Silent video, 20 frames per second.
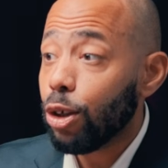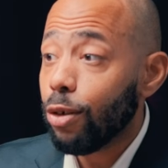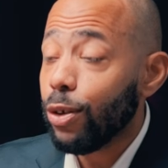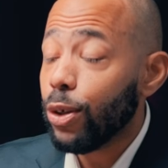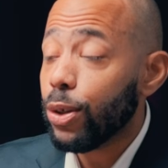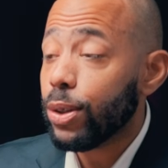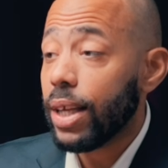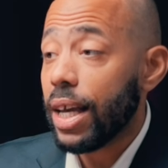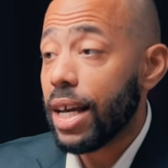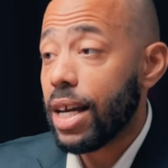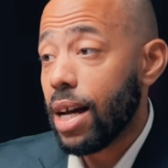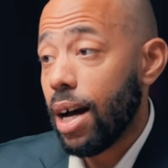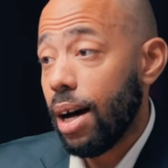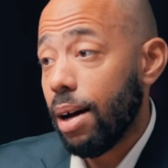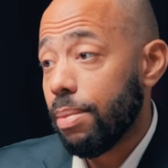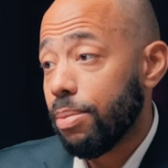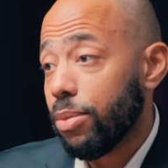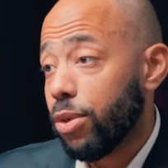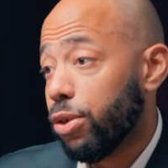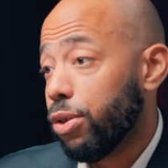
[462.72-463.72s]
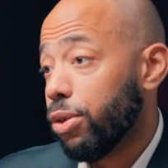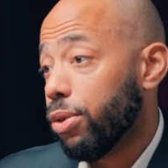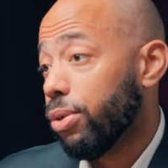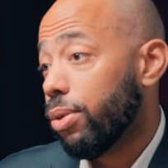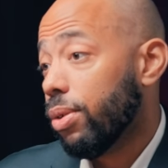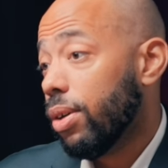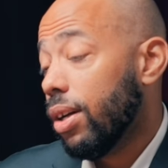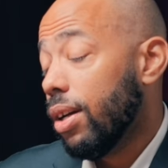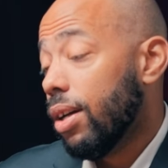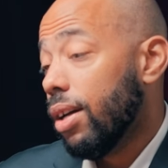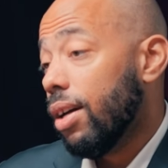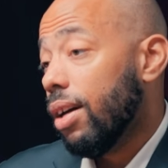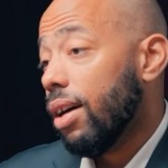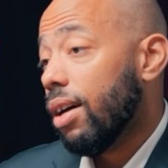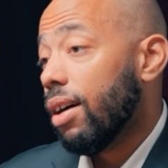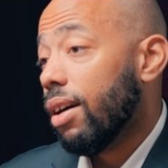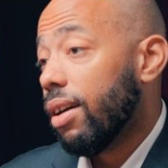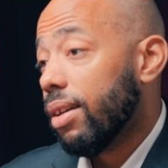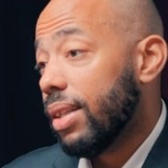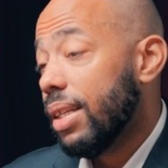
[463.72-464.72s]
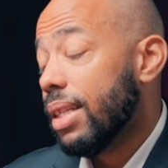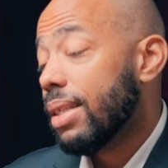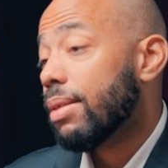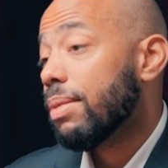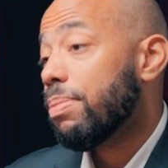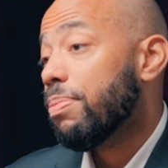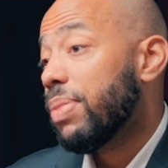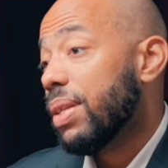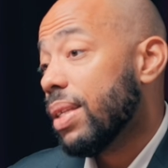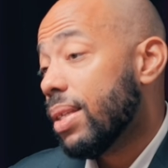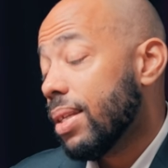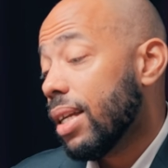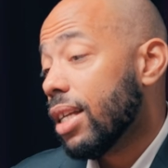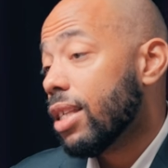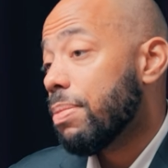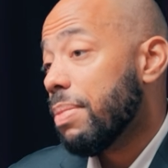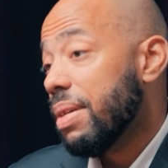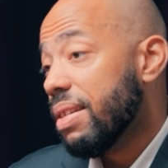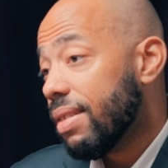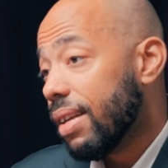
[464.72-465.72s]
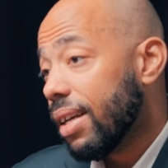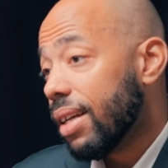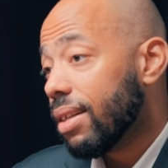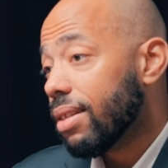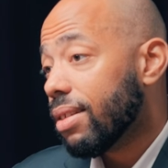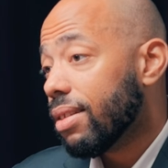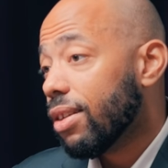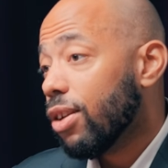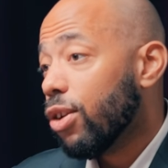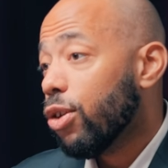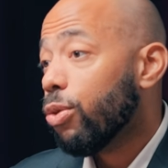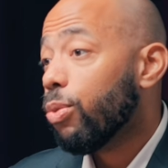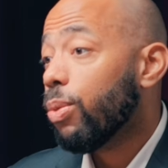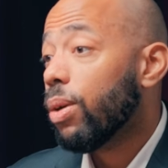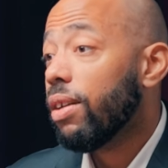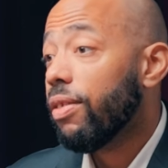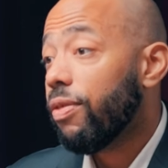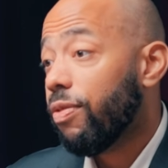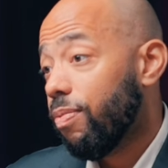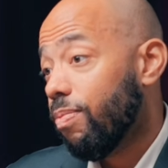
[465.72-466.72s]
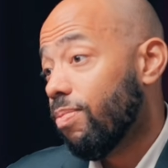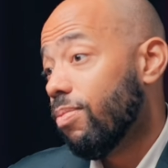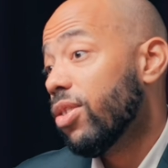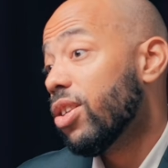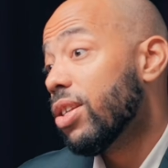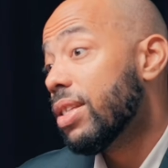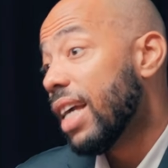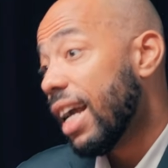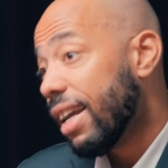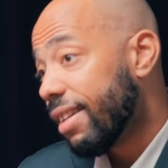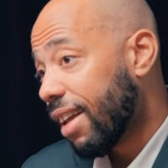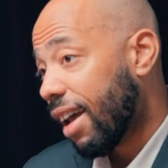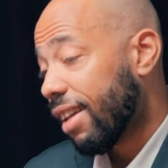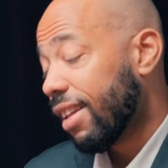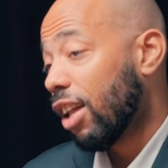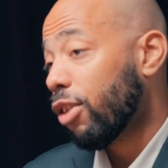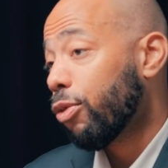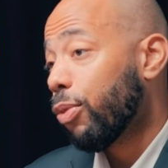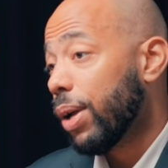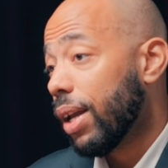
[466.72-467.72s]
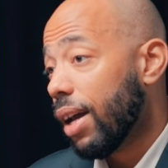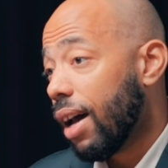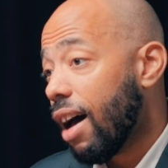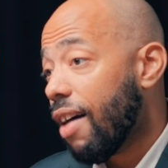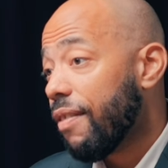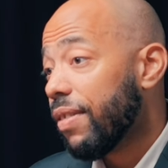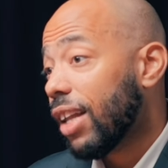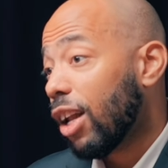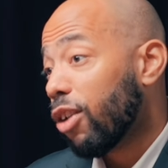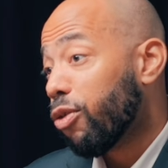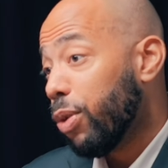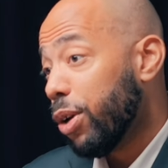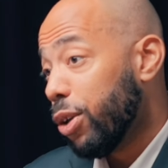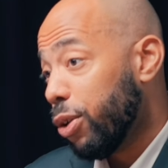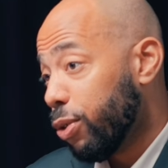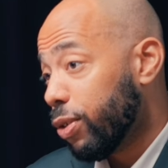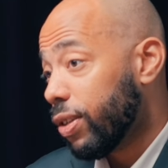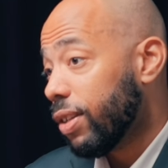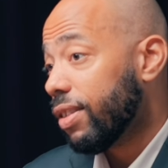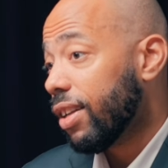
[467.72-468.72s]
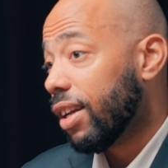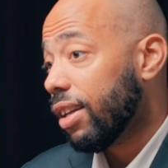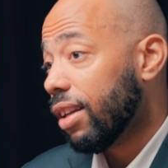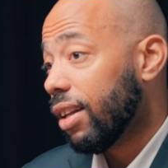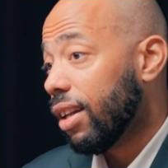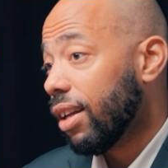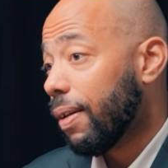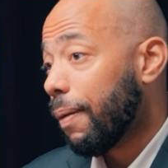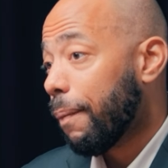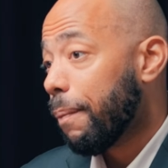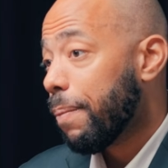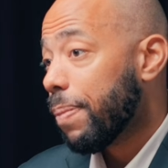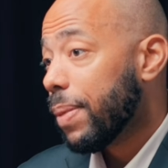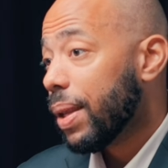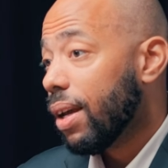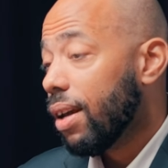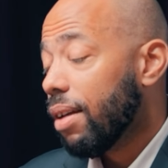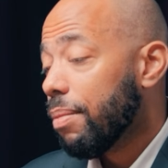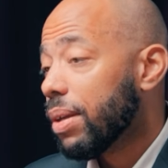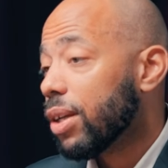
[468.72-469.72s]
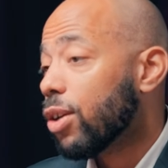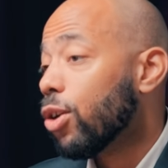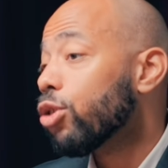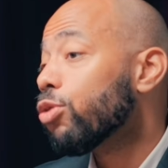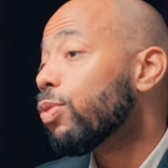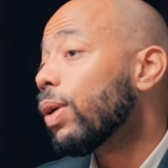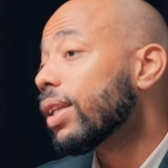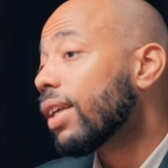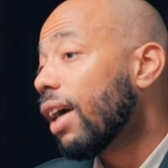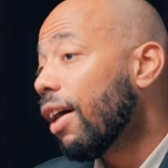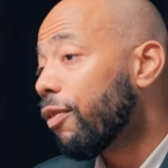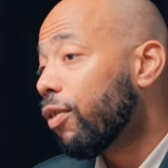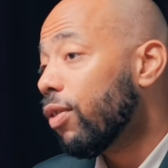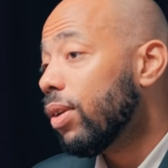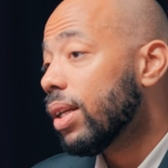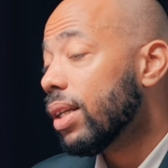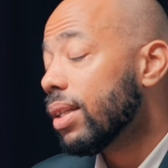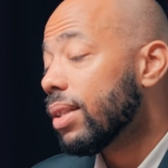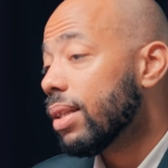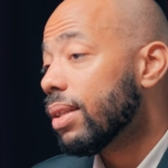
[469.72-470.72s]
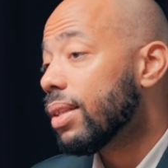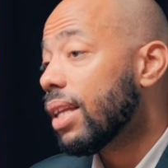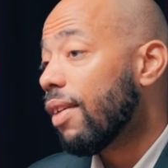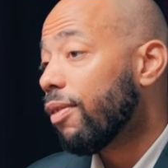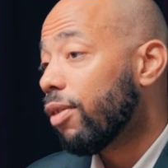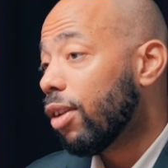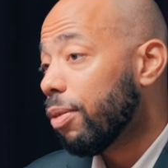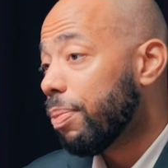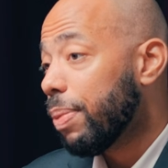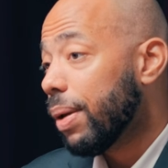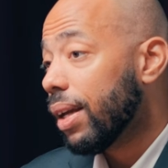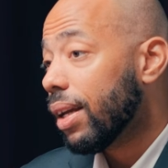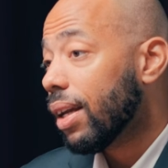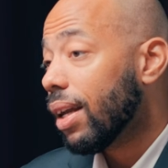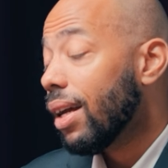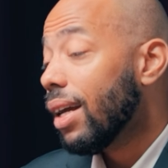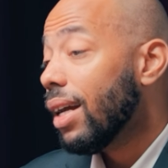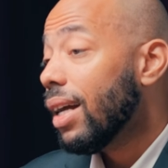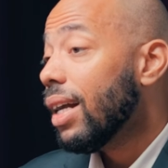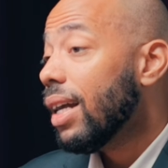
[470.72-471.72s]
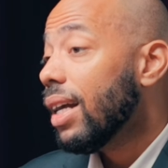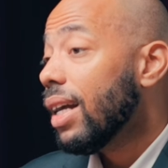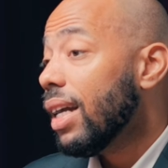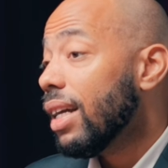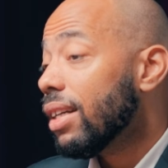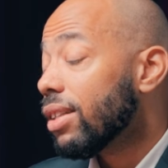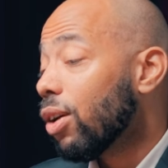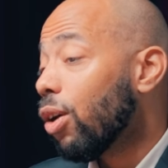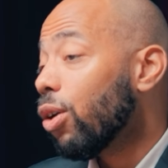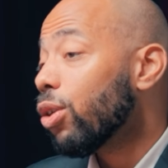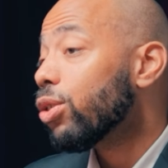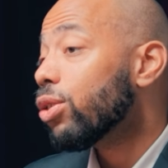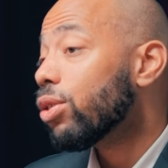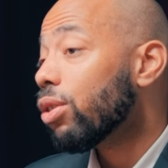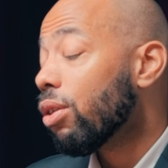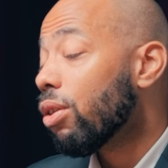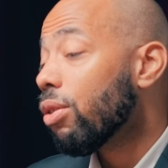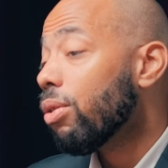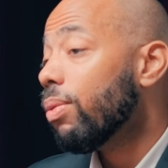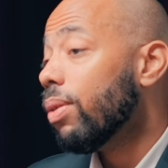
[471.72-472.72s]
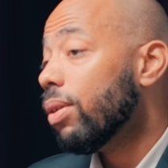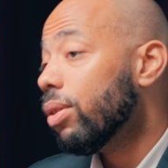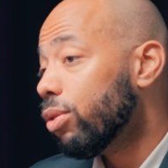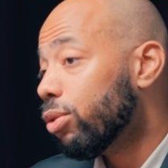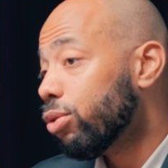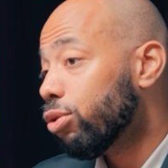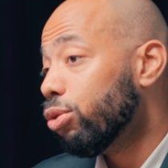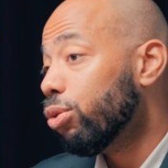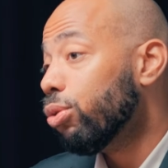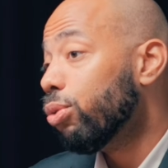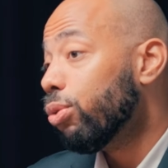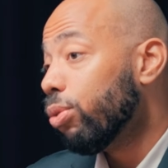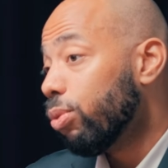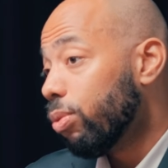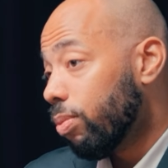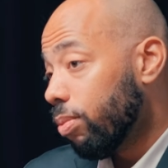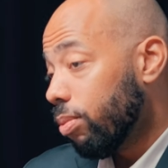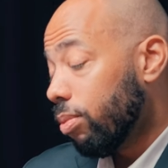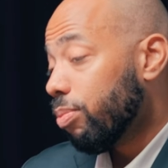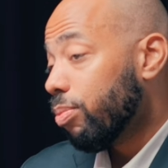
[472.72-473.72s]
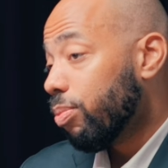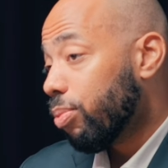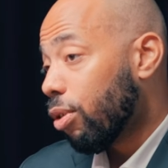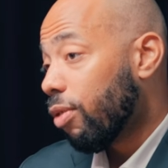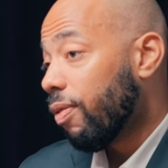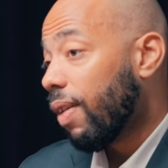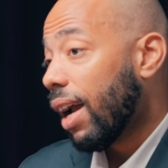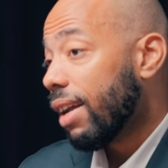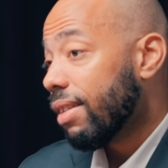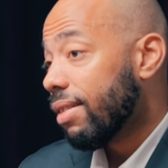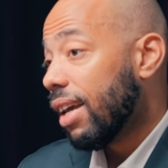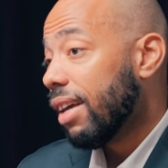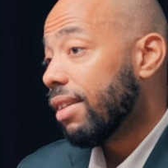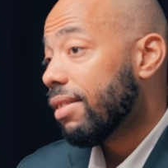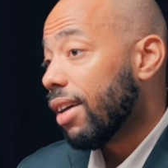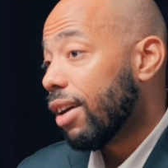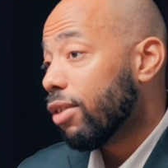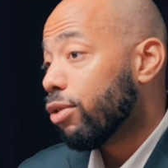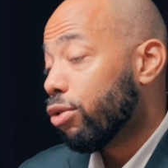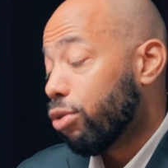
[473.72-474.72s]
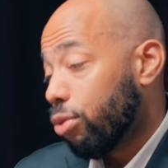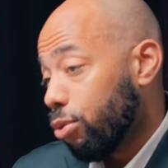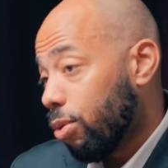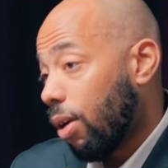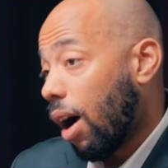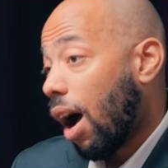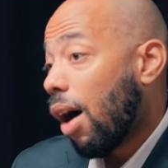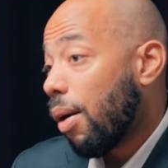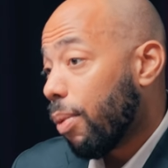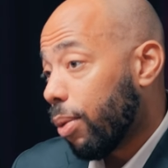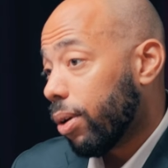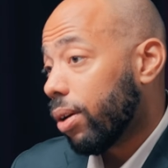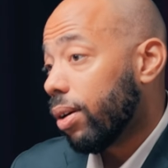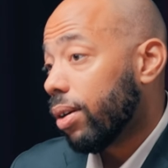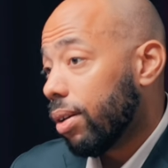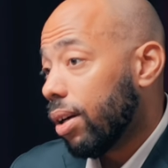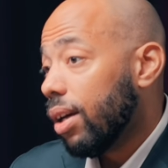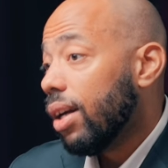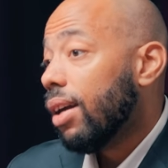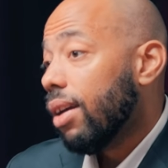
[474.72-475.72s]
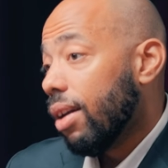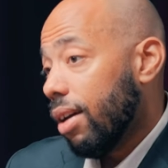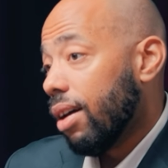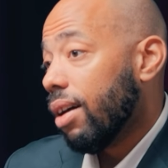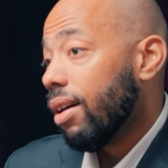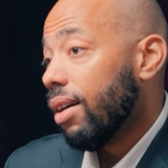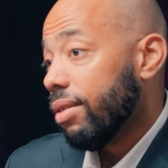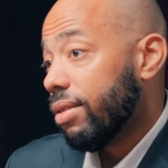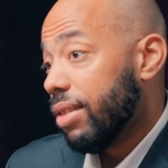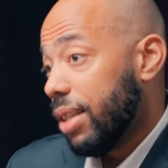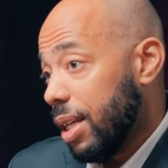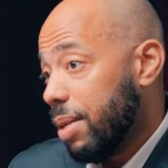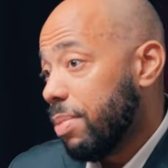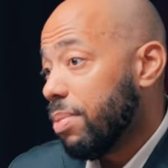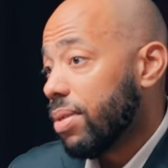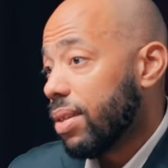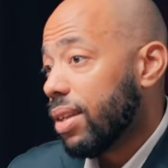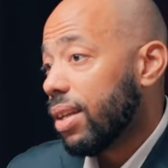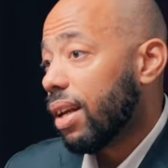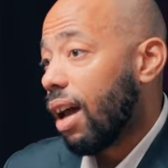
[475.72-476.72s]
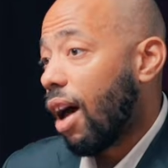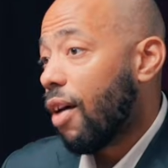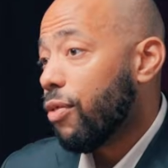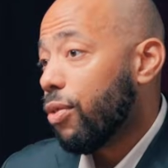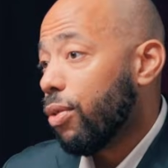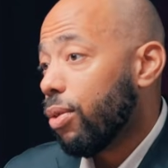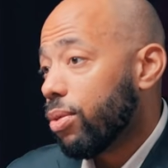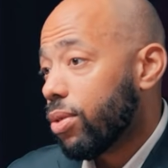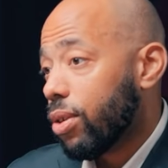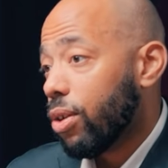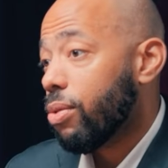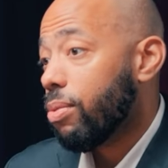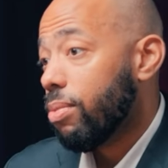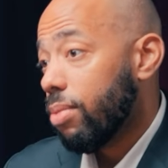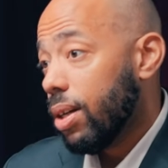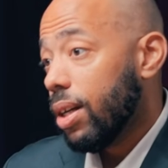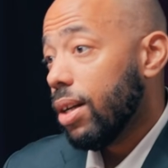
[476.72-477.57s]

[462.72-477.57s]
of all, they come to these business meetings with the data that we have, that we use internally. Because what Carrefour Links is developing is also to provide data to our teams in Carrefour. So